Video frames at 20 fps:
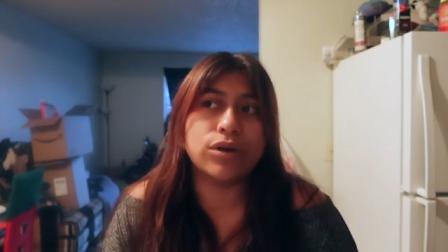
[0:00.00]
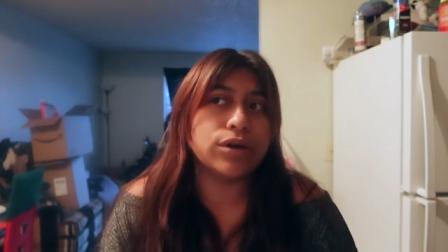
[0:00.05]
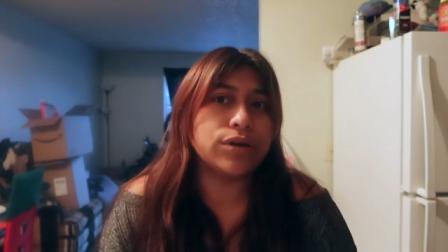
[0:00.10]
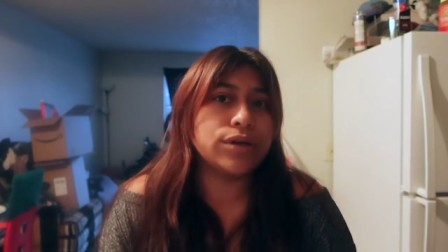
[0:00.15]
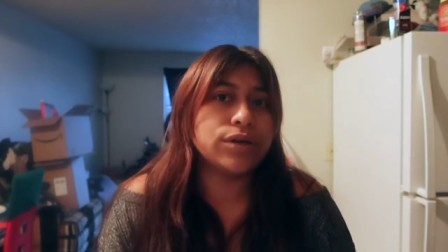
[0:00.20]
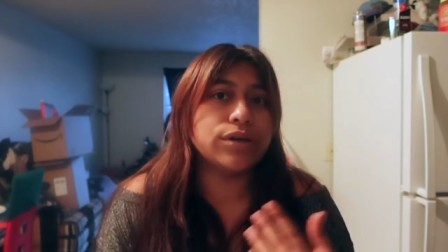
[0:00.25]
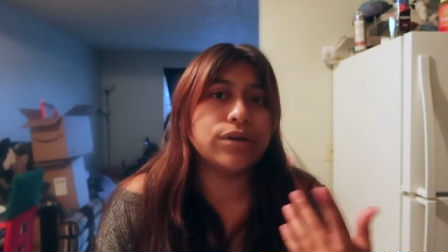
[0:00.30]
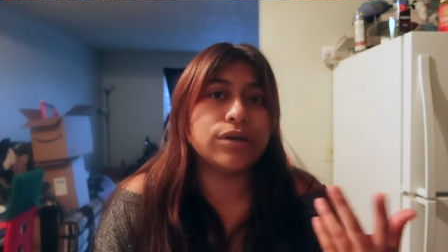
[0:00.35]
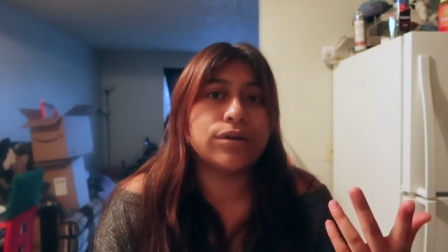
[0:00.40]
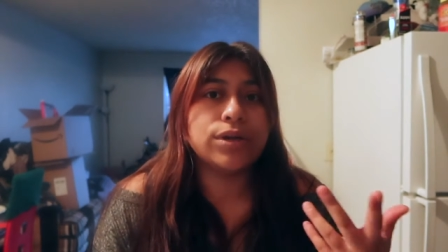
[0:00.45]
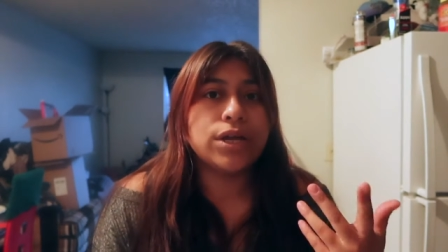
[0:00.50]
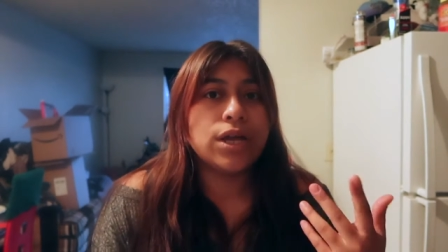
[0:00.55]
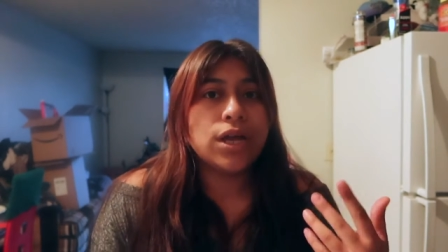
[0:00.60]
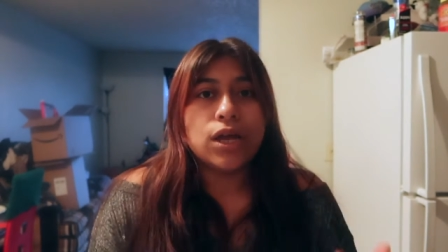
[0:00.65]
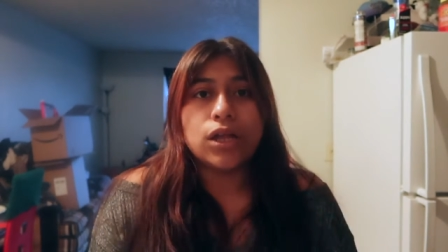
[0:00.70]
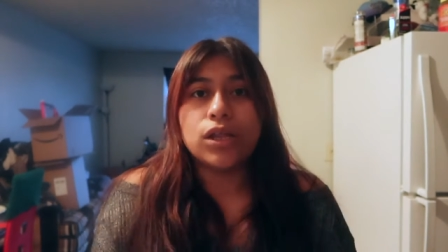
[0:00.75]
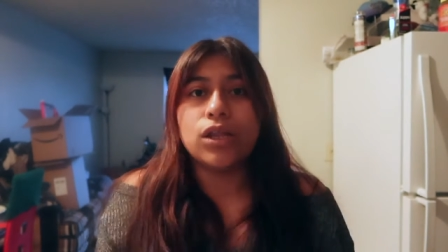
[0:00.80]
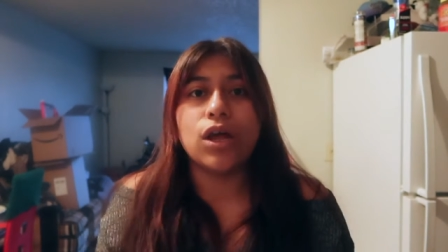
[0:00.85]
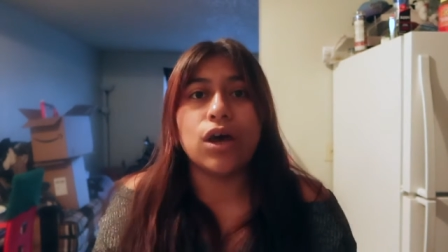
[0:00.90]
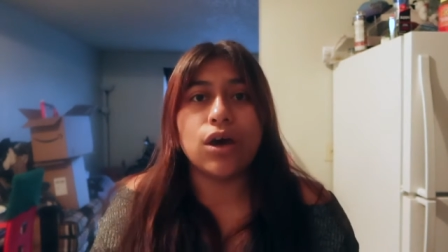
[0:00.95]
go
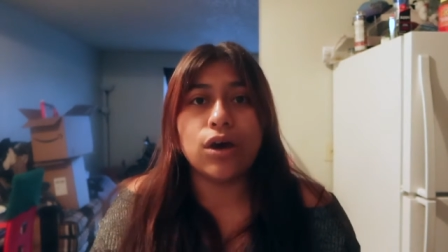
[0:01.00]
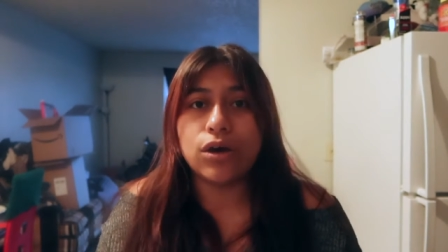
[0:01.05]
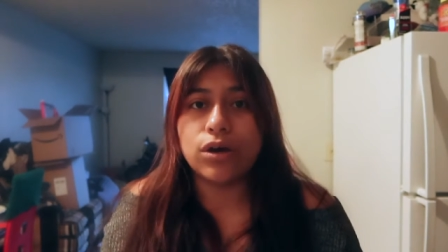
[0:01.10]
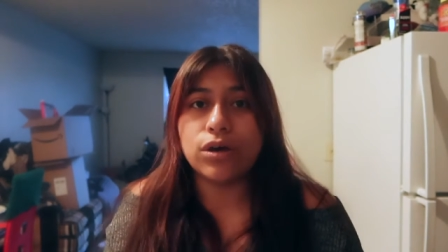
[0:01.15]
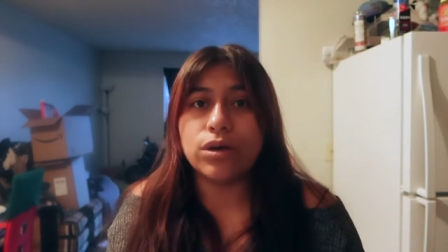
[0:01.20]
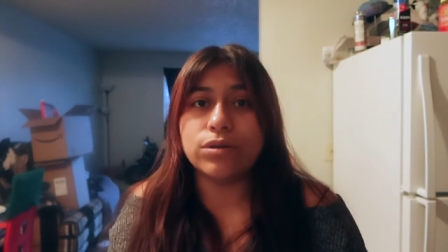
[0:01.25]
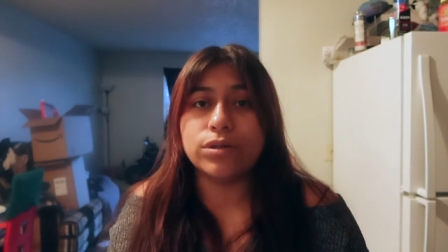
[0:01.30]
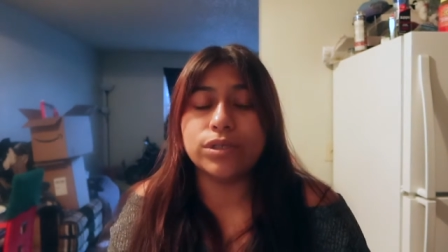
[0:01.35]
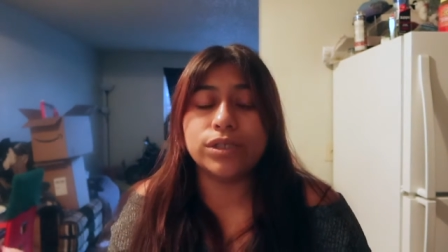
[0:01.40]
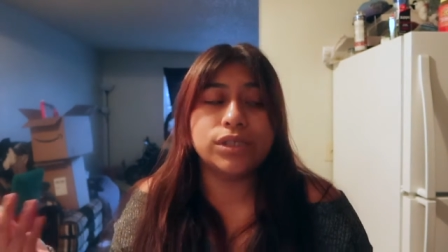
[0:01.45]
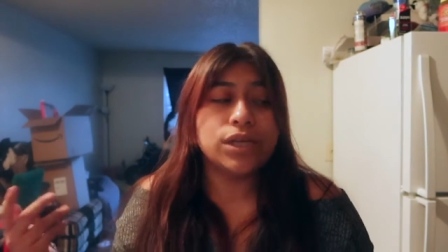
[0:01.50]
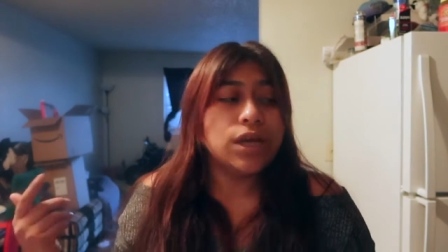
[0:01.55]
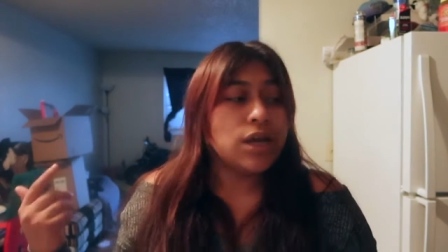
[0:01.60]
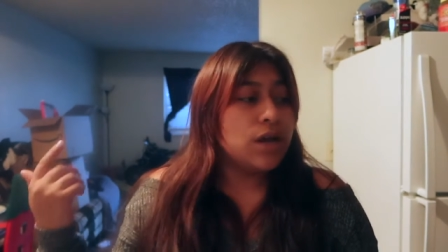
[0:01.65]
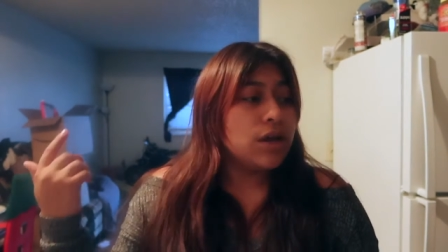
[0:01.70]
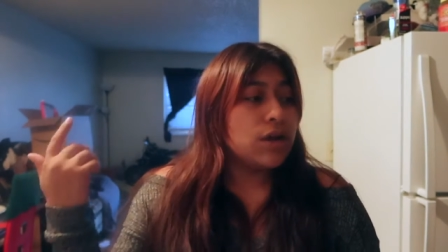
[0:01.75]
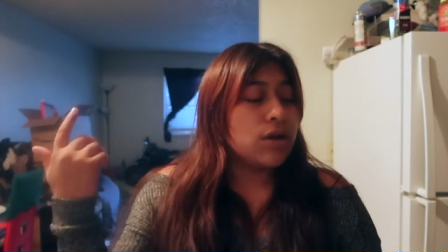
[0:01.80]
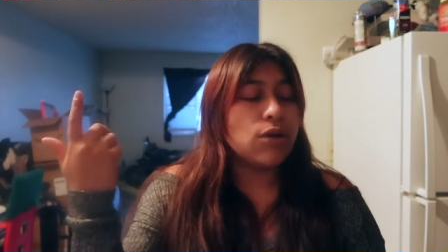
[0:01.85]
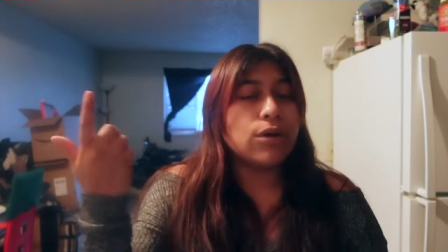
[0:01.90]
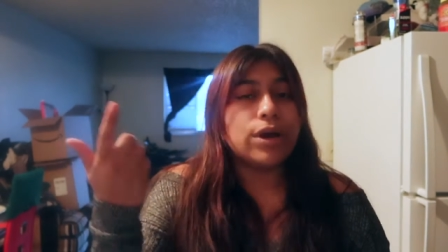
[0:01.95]
to Lowe's,
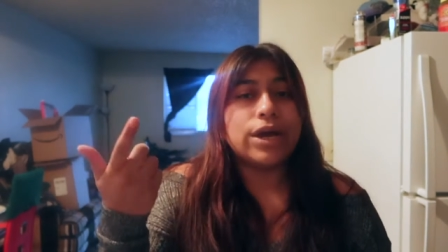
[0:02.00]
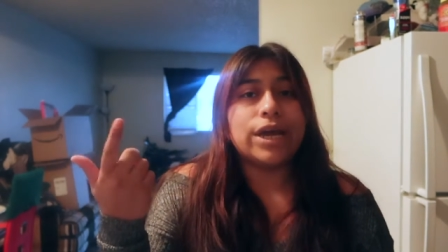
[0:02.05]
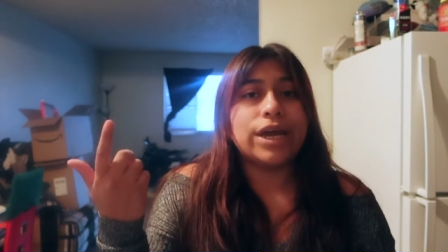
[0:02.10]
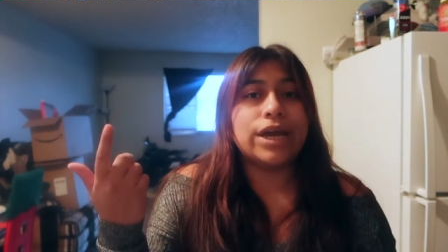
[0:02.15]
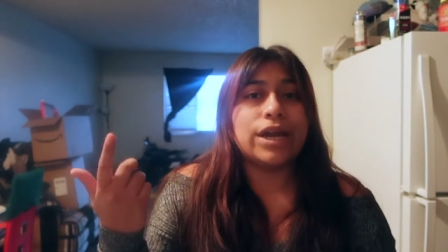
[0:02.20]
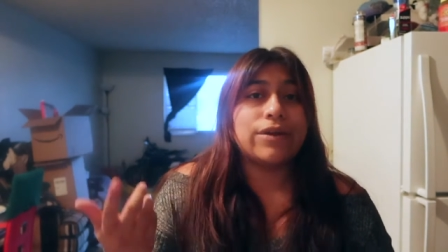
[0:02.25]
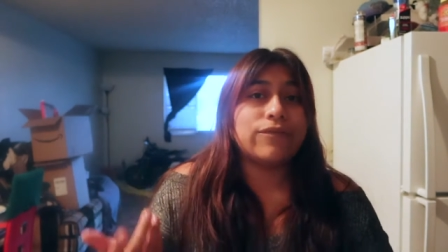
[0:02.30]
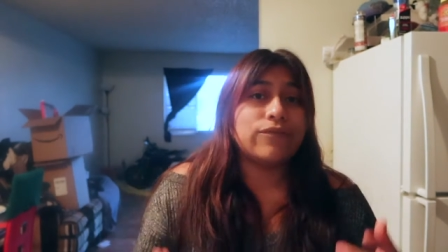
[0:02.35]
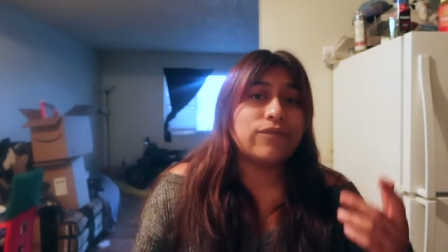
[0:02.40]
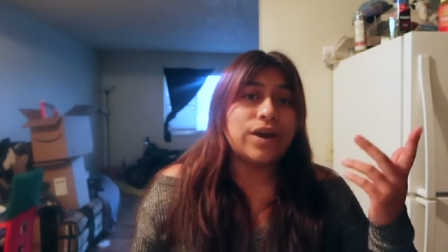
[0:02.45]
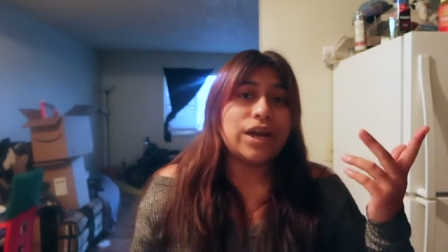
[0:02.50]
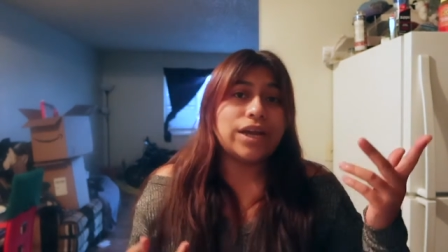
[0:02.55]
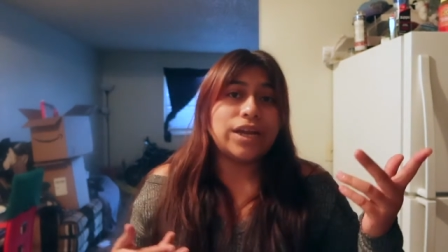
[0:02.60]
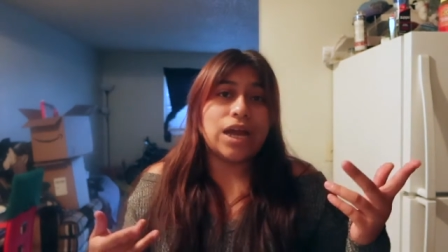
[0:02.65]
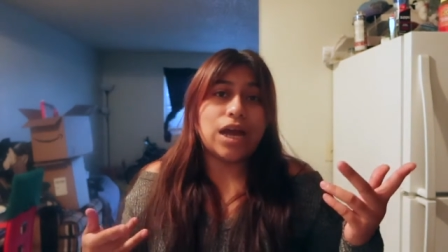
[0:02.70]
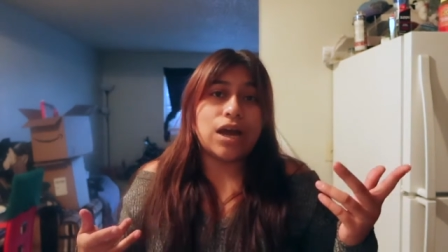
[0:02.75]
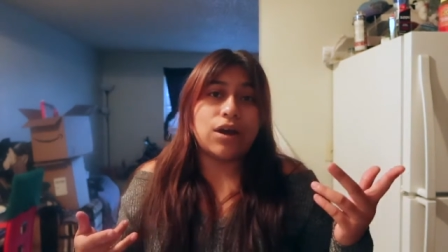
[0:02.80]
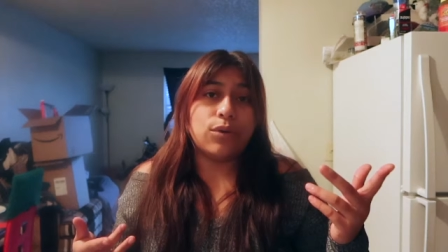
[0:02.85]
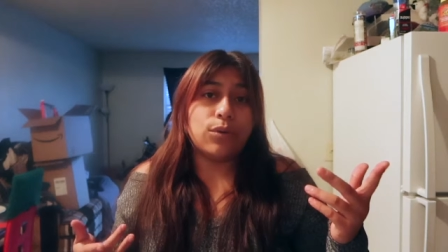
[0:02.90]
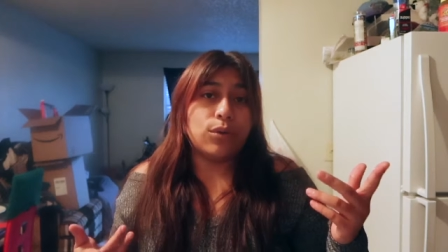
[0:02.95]
go ahead and find
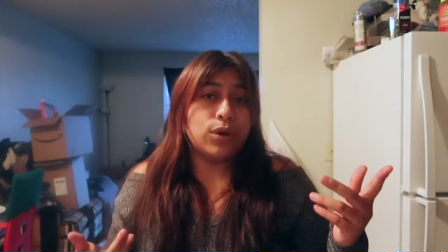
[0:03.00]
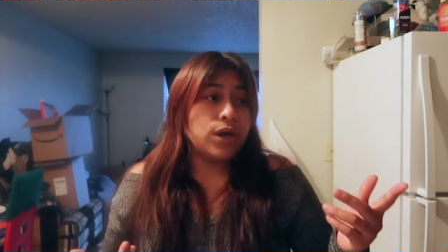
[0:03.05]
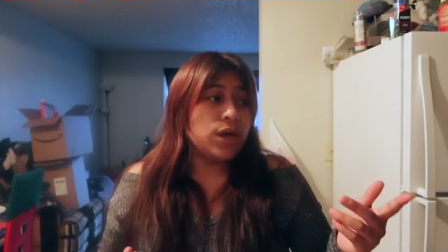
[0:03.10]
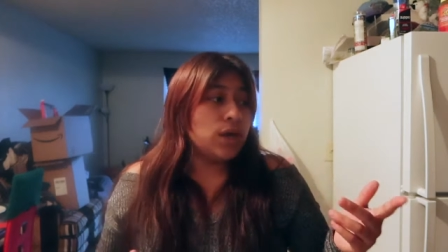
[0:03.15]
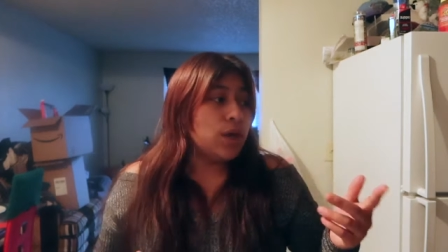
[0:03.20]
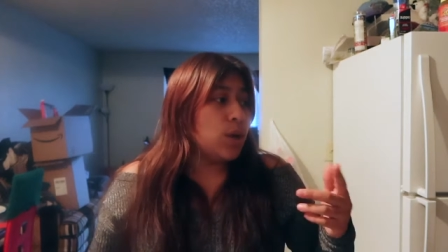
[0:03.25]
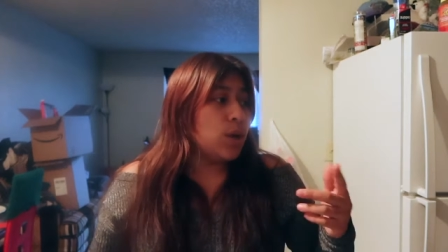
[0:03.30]
out